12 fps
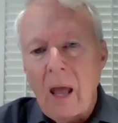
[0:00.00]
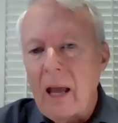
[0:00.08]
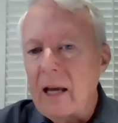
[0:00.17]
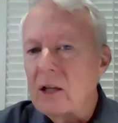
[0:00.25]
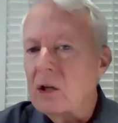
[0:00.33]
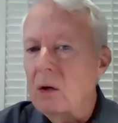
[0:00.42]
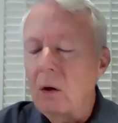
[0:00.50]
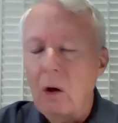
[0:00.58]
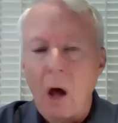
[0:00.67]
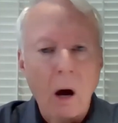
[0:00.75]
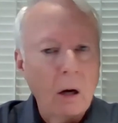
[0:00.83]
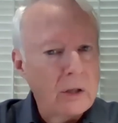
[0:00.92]
as
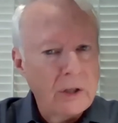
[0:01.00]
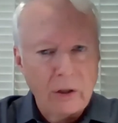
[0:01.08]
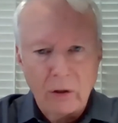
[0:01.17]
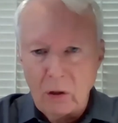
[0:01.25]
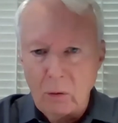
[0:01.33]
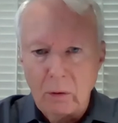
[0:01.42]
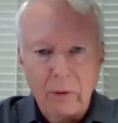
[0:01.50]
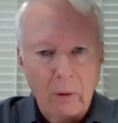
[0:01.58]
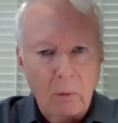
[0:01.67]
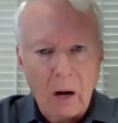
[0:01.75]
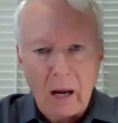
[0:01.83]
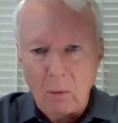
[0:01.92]
long as you do it the
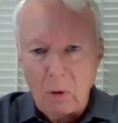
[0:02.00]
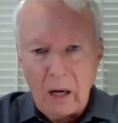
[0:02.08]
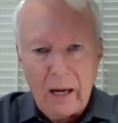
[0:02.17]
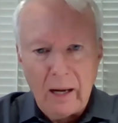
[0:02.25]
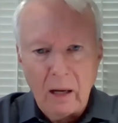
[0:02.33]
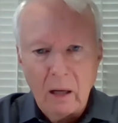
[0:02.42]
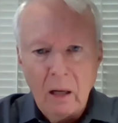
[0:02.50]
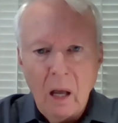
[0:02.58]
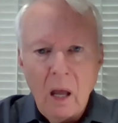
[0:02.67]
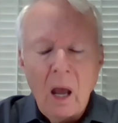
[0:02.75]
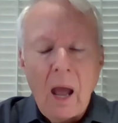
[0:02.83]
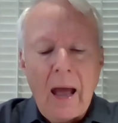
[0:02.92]
right way.
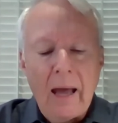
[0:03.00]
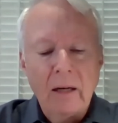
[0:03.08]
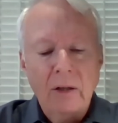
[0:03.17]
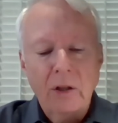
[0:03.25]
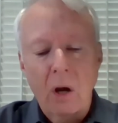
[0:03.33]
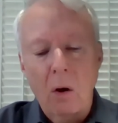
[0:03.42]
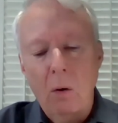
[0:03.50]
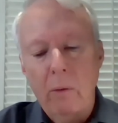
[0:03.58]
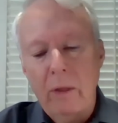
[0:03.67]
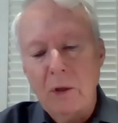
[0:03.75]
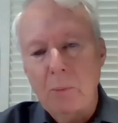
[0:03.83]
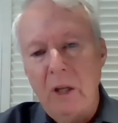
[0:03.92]
And so
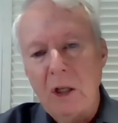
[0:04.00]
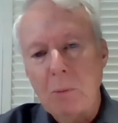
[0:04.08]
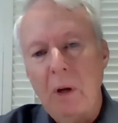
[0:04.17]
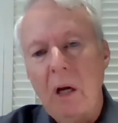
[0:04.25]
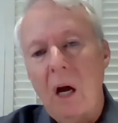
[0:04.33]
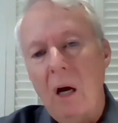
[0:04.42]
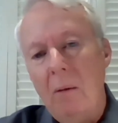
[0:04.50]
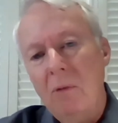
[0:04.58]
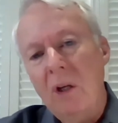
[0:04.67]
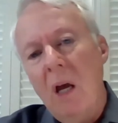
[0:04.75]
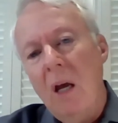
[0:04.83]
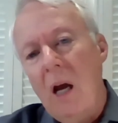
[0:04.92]
this
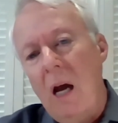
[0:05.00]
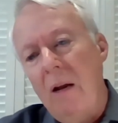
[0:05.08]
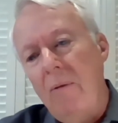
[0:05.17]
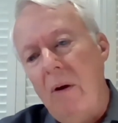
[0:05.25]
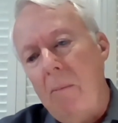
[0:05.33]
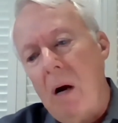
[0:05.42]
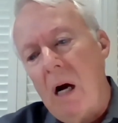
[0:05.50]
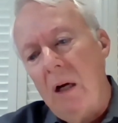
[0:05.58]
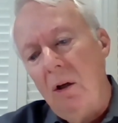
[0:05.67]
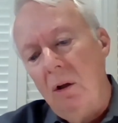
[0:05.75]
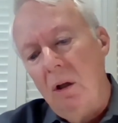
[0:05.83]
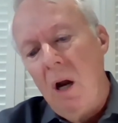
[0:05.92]
becomes kind of a
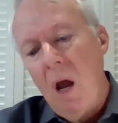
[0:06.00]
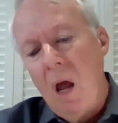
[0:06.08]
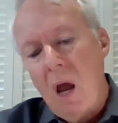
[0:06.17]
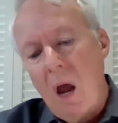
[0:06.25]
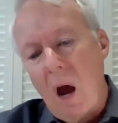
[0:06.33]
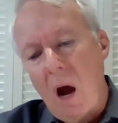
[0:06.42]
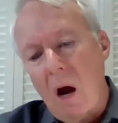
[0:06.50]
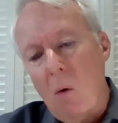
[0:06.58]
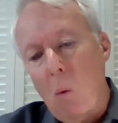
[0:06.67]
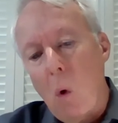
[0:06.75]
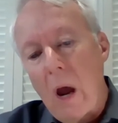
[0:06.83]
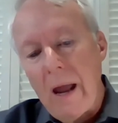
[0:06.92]
modern
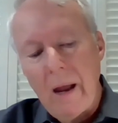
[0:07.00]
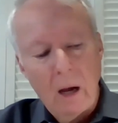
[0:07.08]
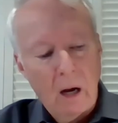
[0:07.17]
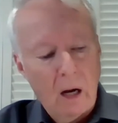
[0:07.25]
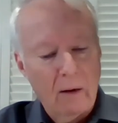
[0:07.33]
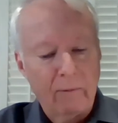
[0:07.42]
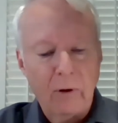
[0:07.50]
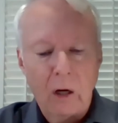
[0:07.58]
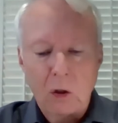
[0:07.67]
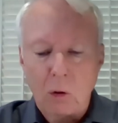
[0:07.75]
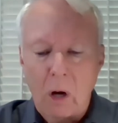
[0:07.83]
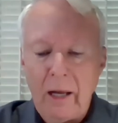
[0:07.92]
way of
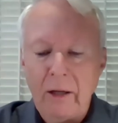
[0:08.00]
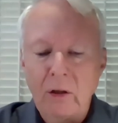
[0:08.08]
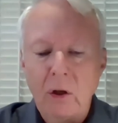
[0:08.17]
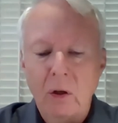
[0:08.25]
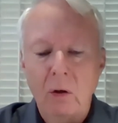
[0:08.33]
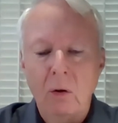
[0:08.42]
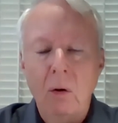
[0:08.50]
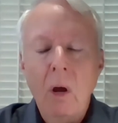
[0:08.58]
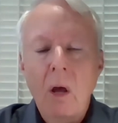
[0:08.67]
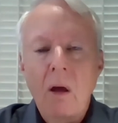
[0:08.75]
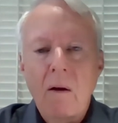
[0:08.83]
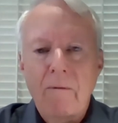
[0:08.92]
trying to
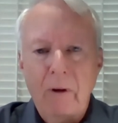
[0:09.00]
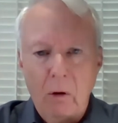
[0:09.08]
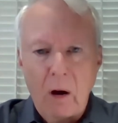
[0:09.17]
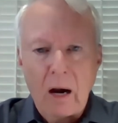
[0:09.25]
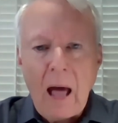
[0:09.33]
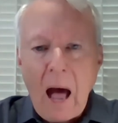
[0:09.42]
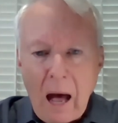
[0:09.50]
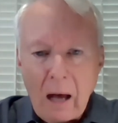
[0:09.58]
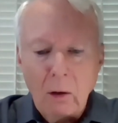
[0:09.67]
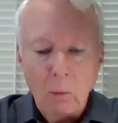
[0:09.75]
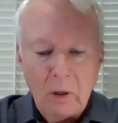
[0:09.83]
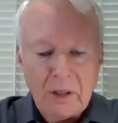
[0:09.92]
figure out how
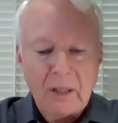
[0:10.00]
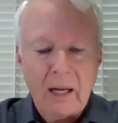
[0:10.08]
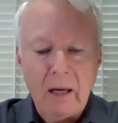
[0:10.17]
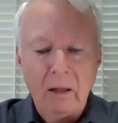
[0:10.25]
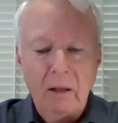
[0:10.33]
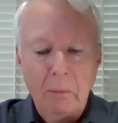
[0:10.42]
do we stay in the